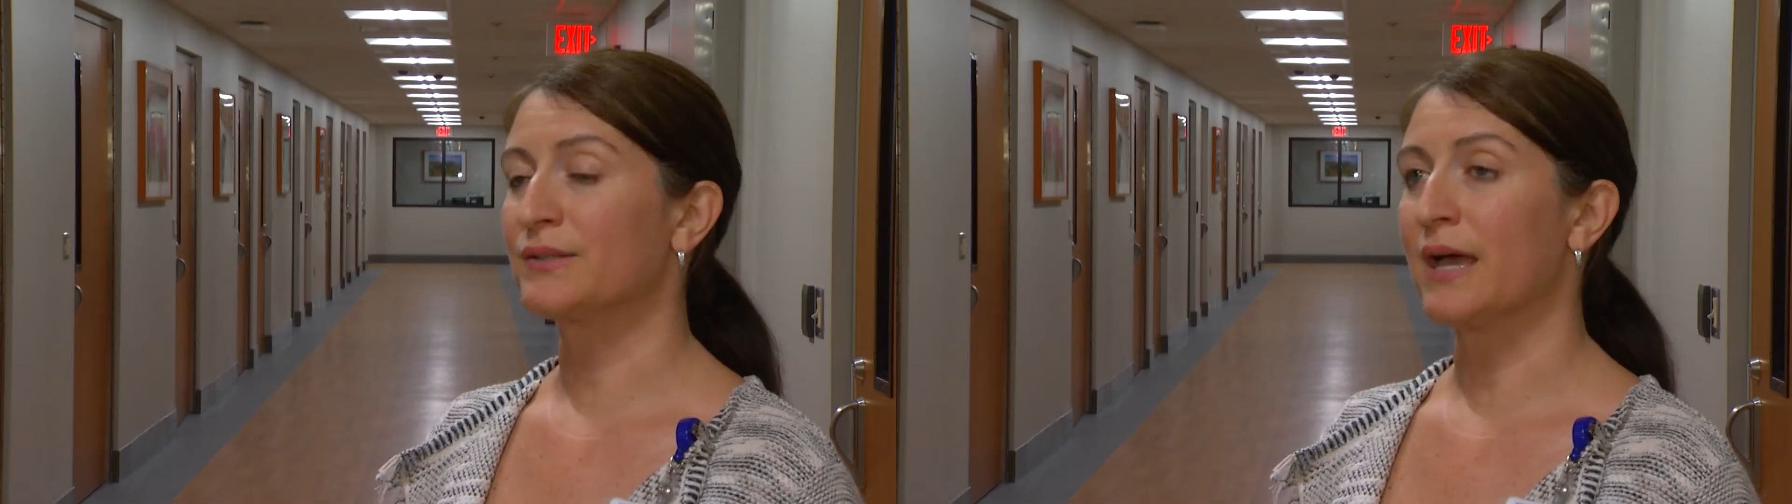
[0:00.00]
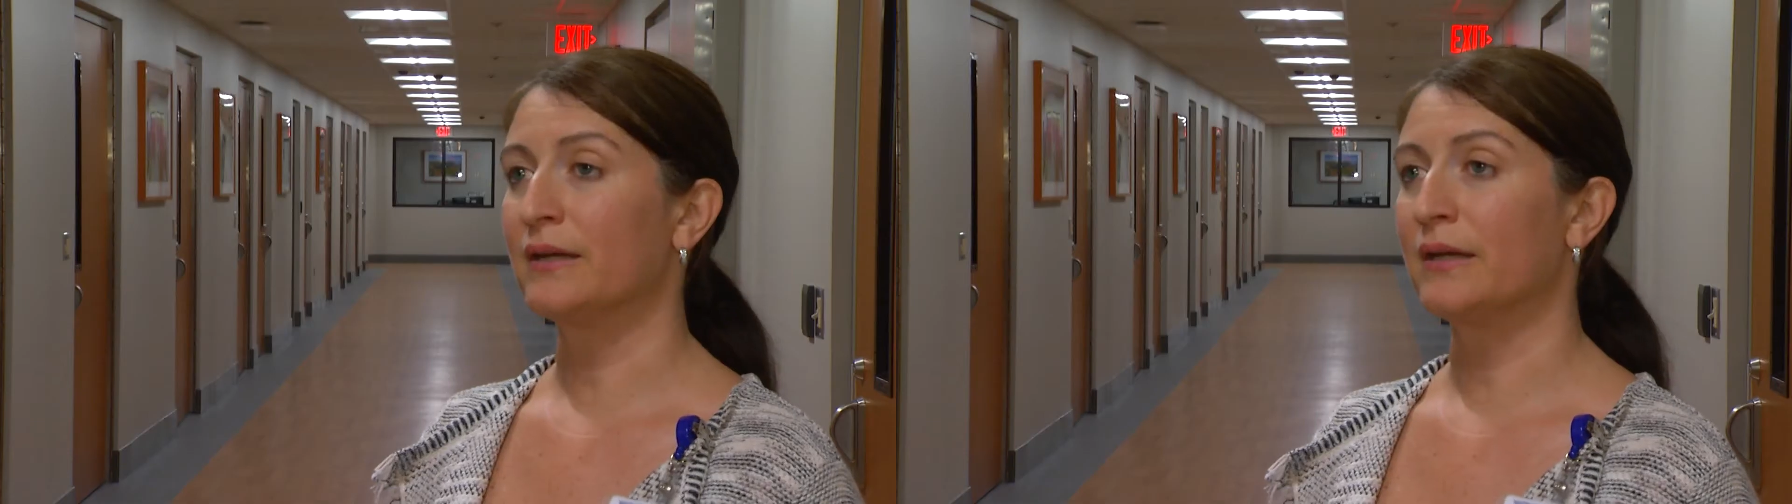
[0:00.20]

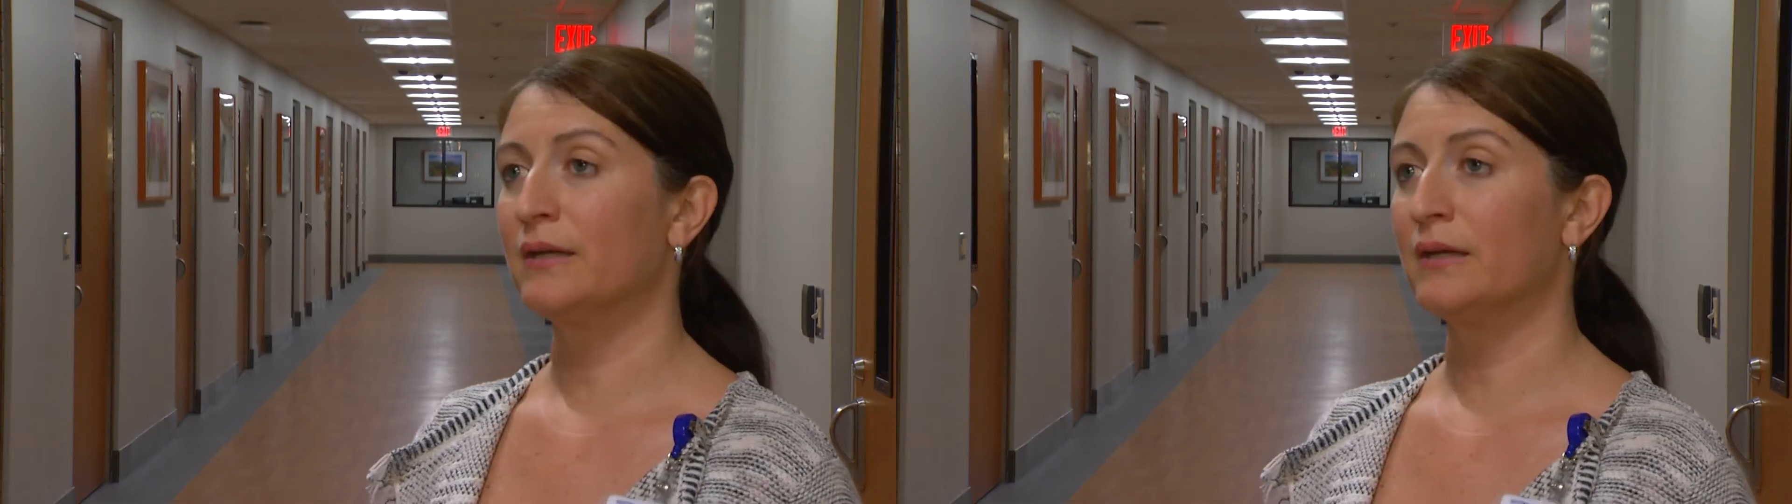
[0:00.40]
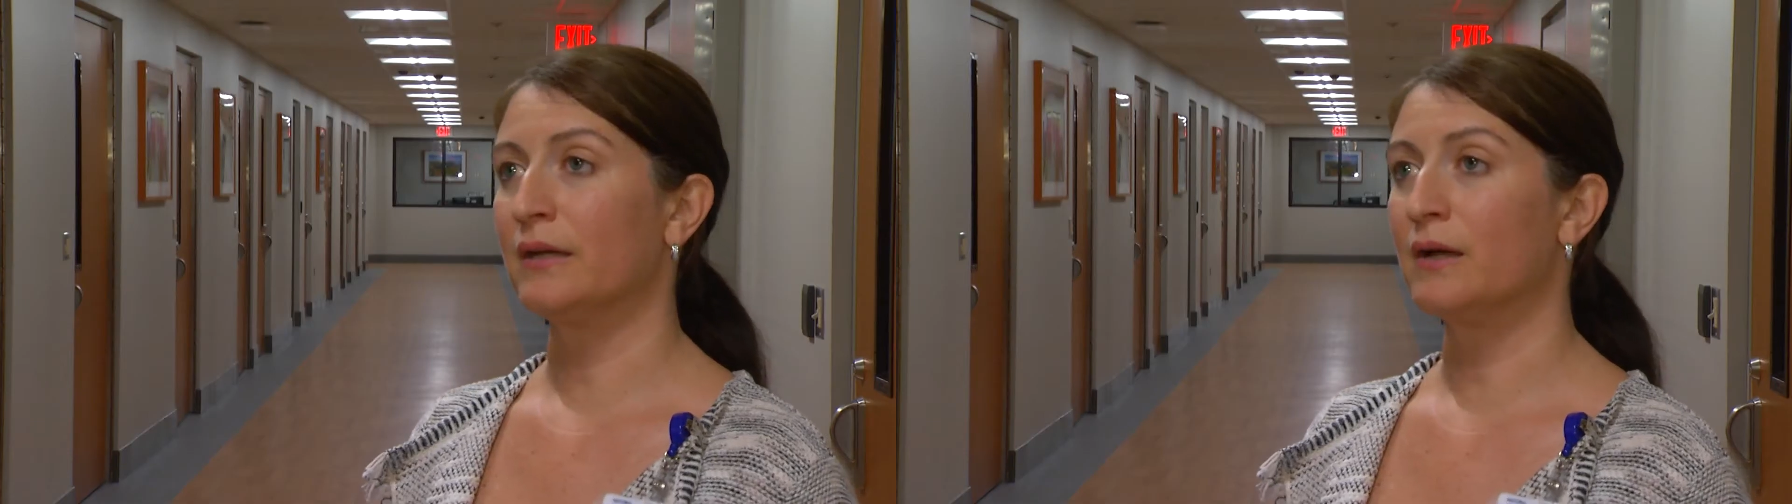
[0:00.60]
that
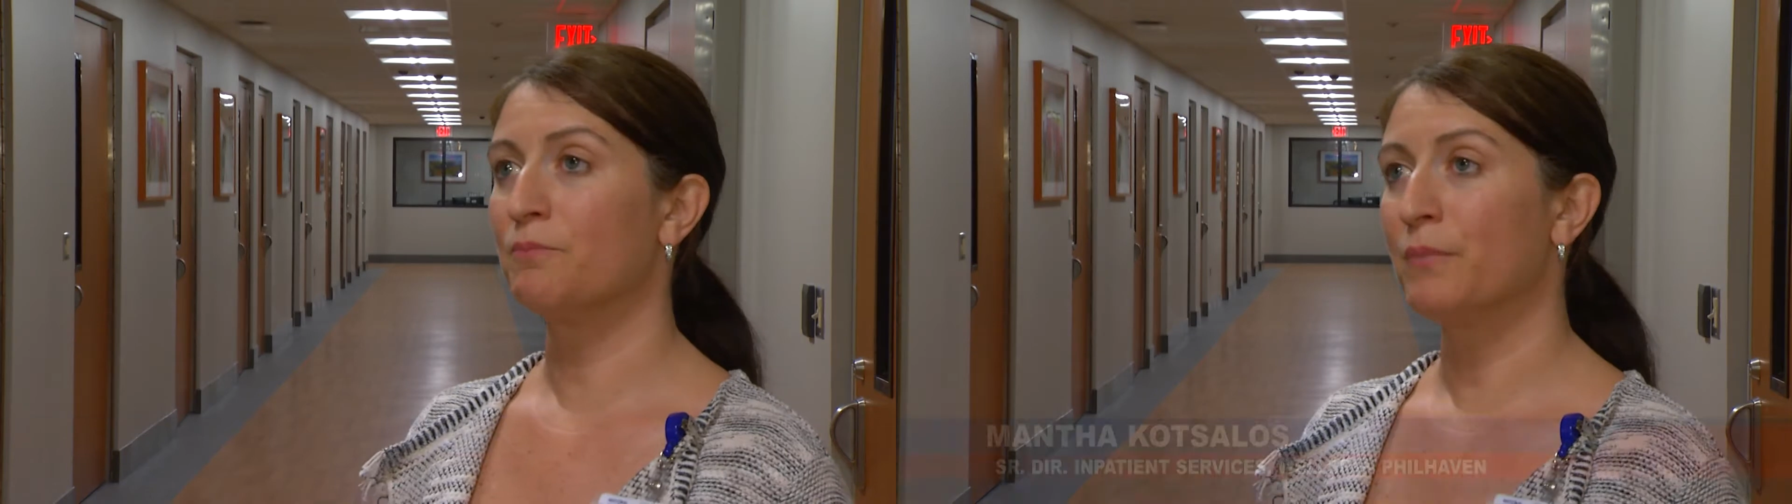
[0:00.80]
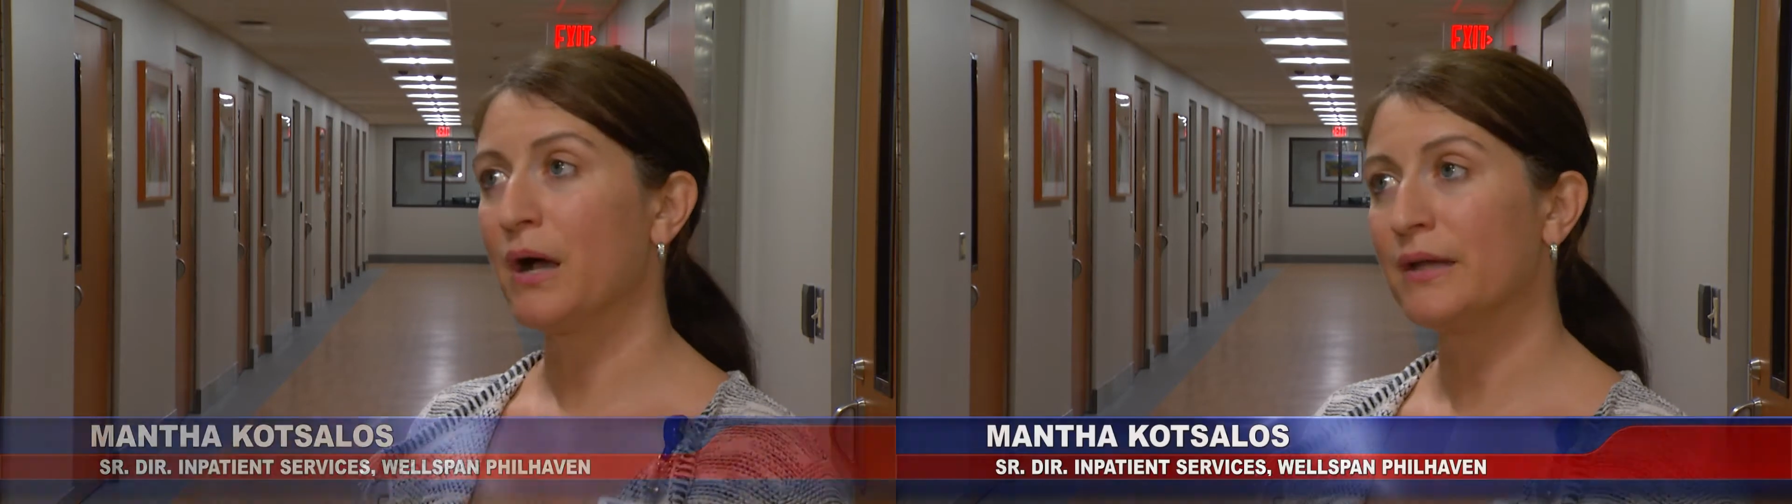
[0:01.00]
it
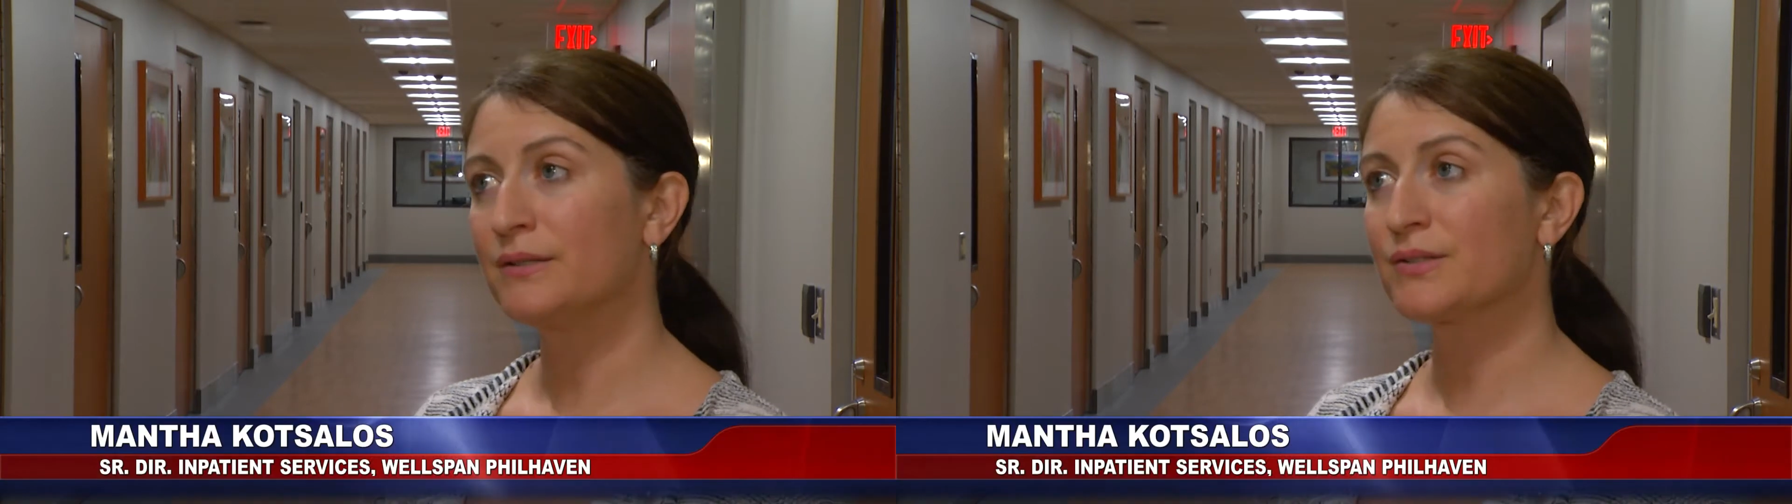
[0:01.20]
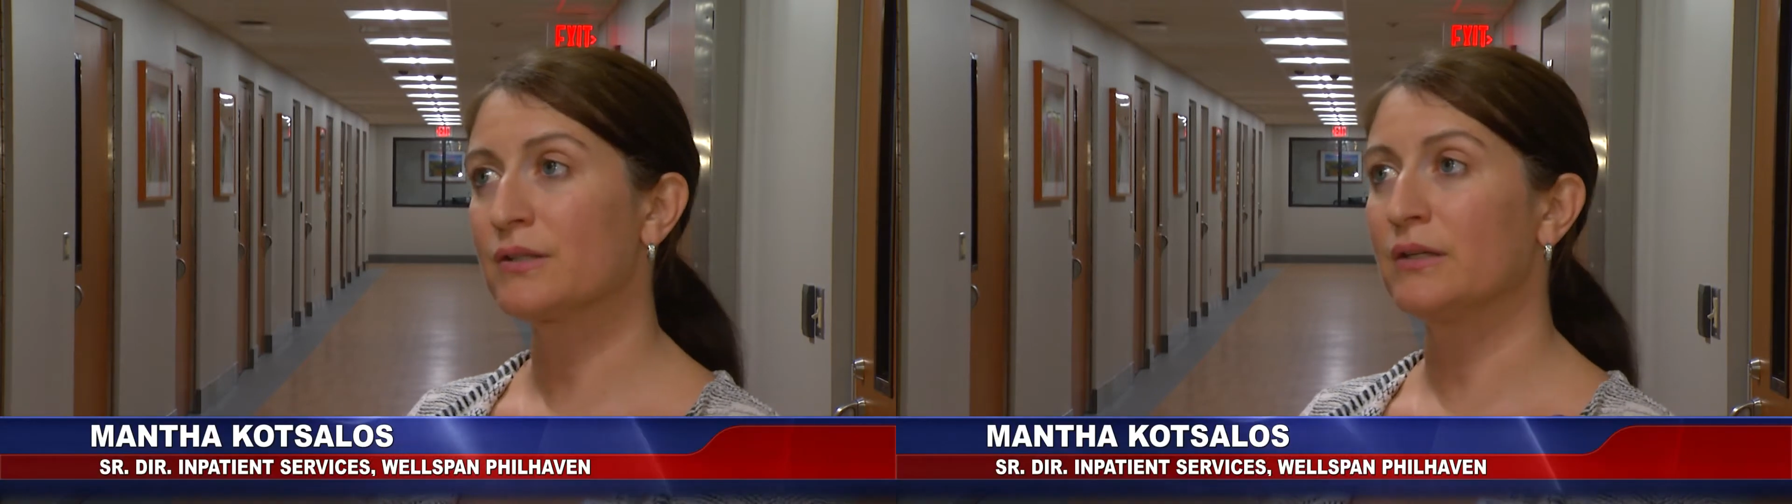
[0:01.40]

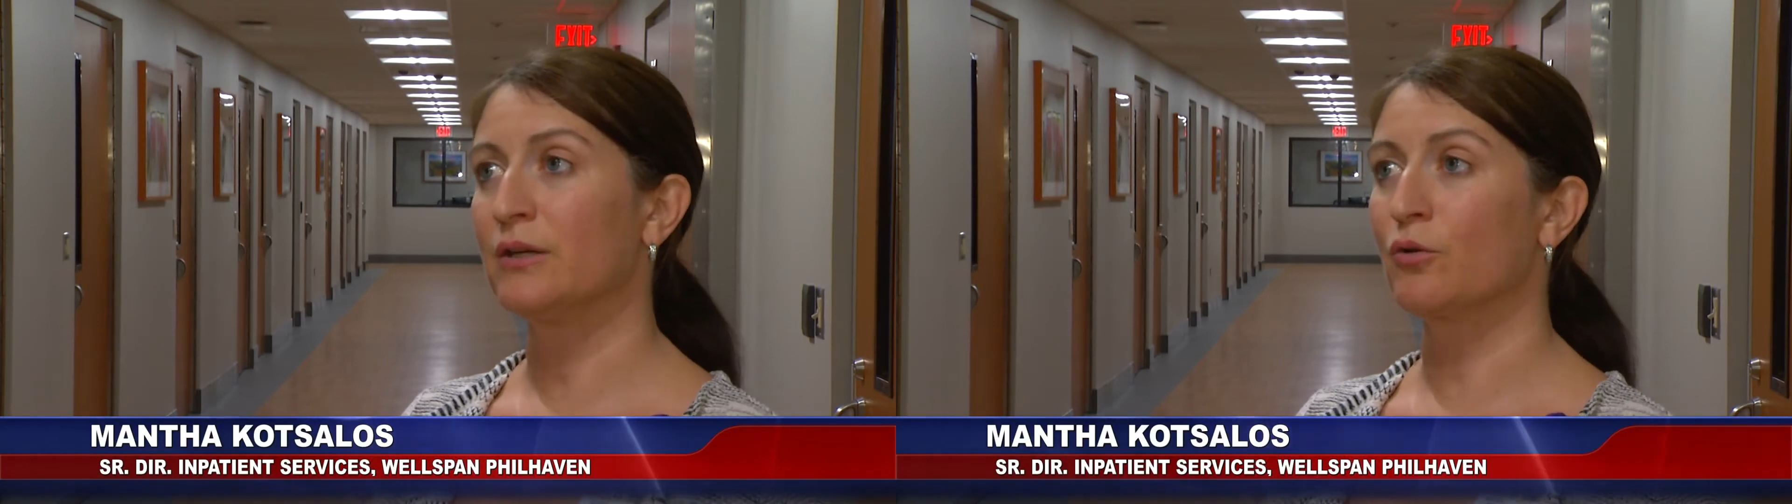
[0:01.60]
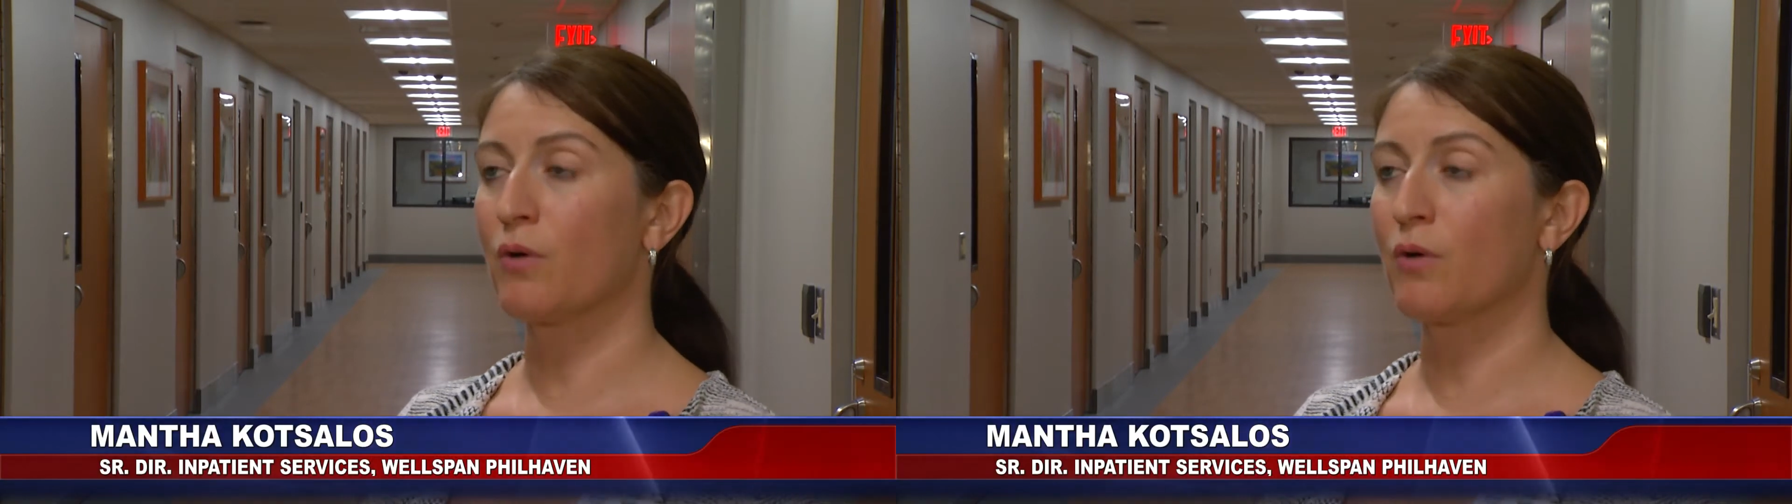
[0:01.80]
combines the